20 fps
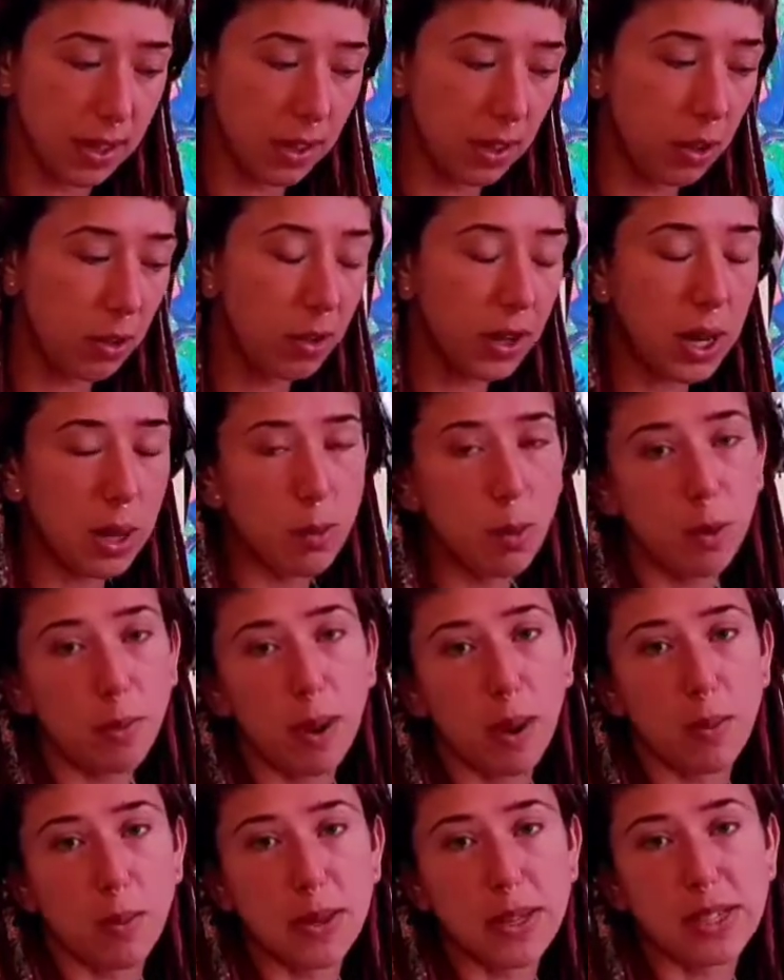your neighbor
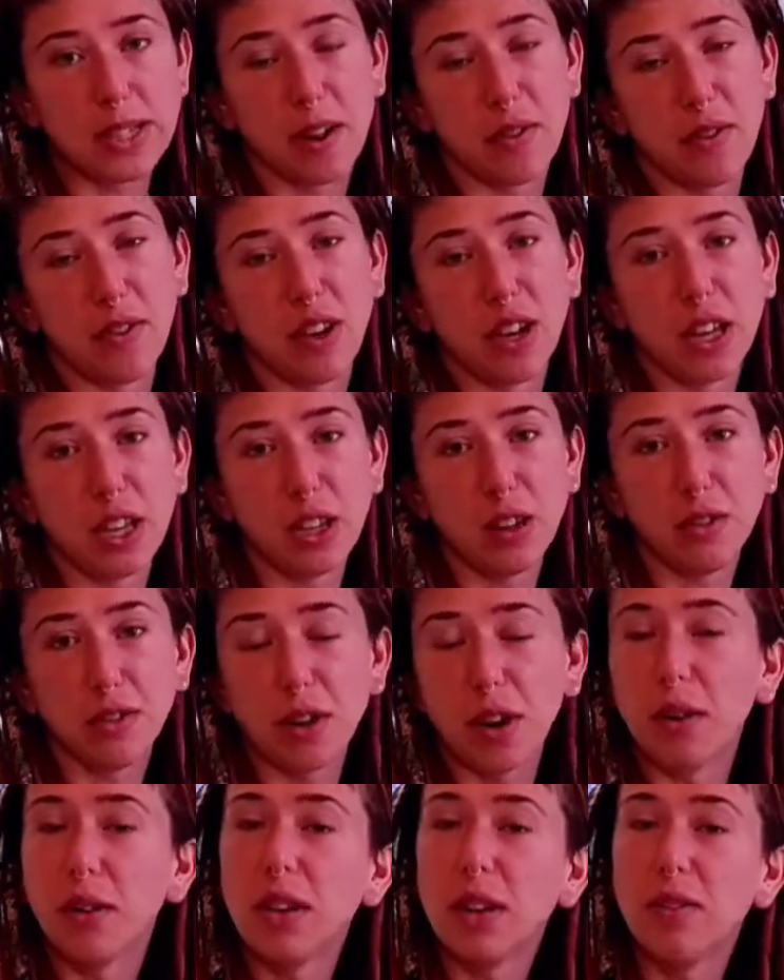might be suffering and you
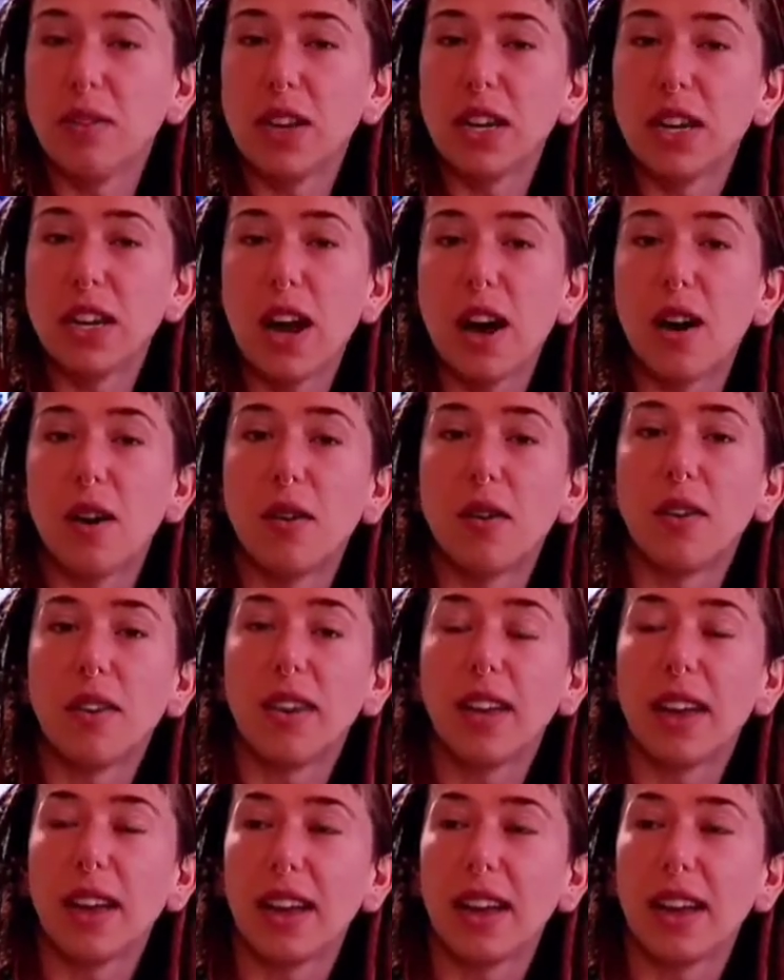don't even know.